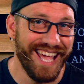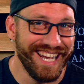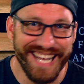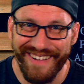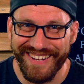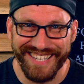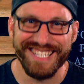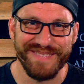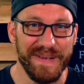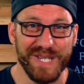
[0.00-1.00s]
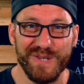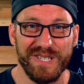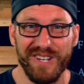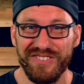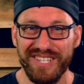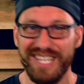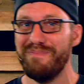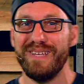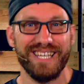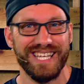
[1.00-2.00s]
I now get to speak to adults again
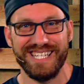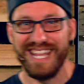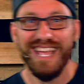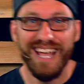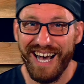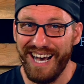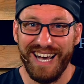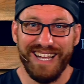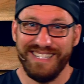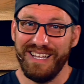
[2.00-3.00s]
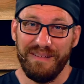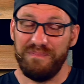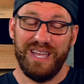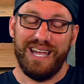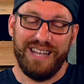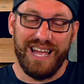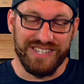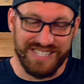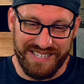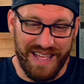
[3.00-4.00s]
because uh, I, I
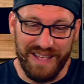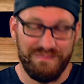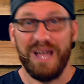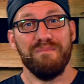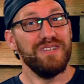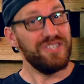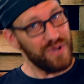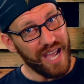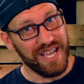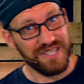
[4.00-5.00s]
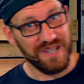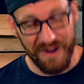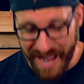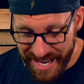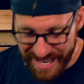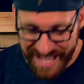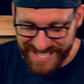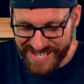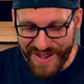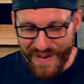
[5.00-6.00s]
just, I, I miss you guys, all right?
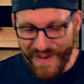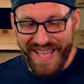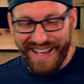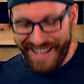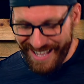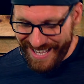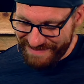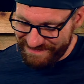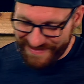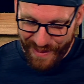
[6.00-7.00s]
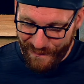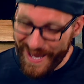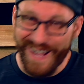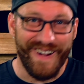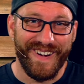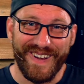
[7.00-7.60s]
And so um, we are